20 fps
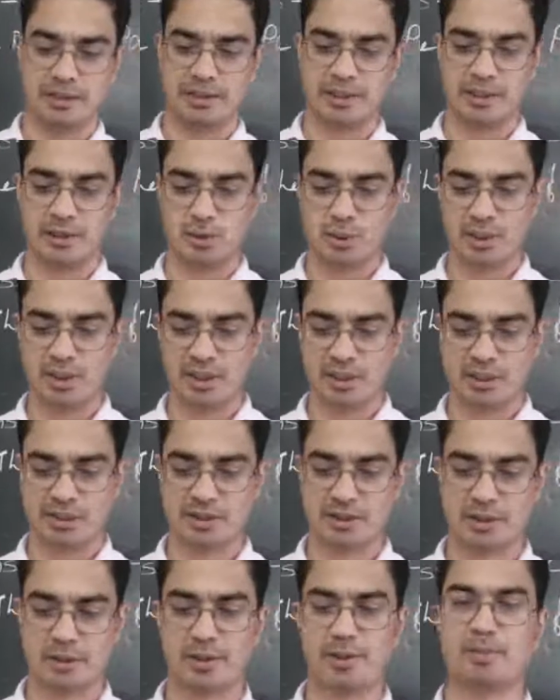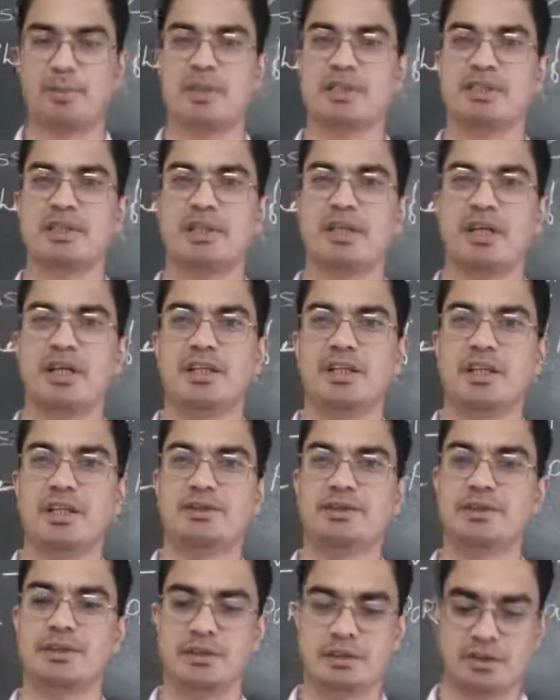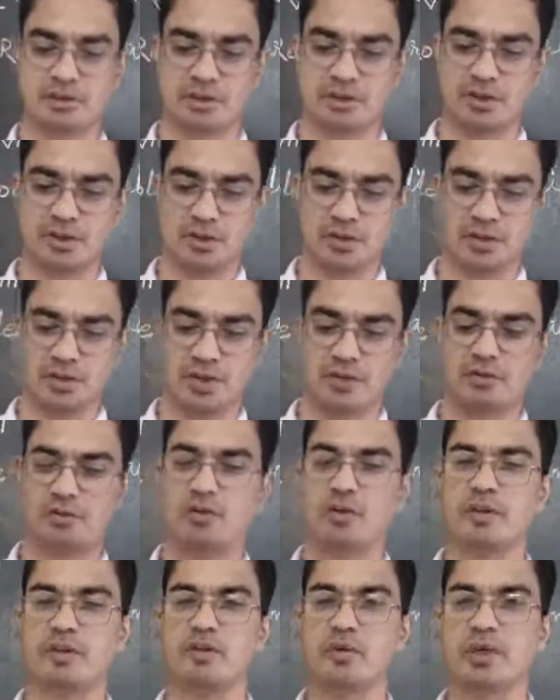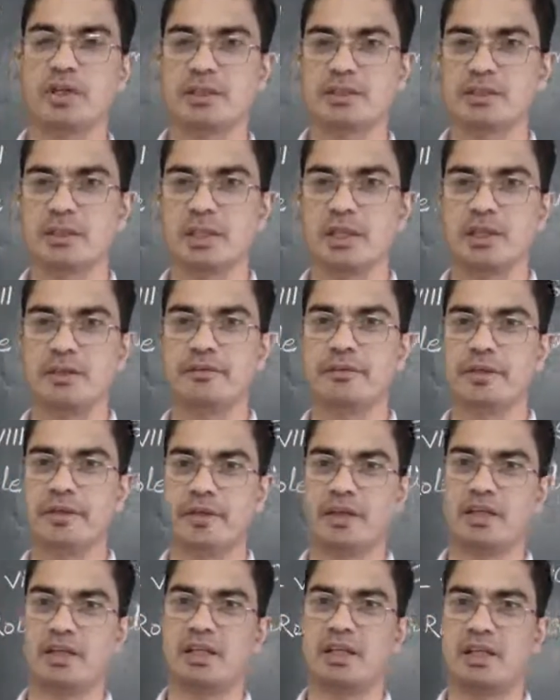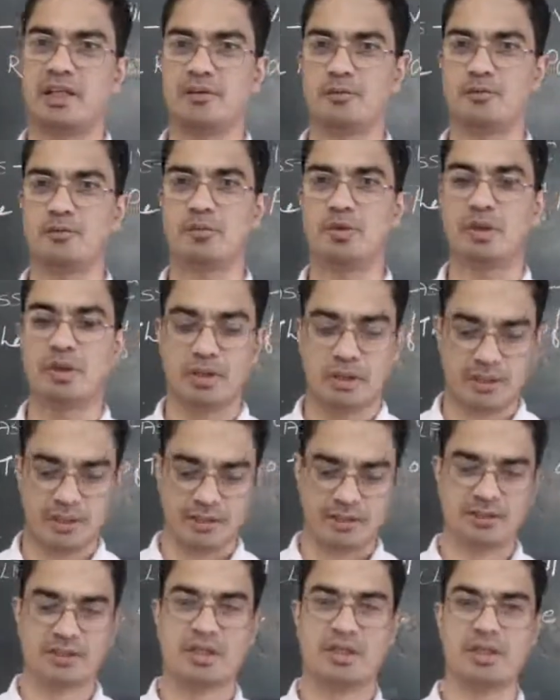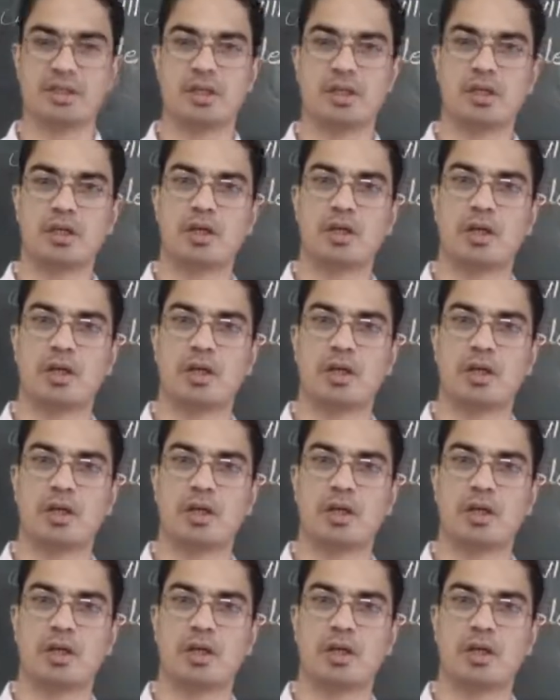third one is representatives, and fourth one is directly. Let us see the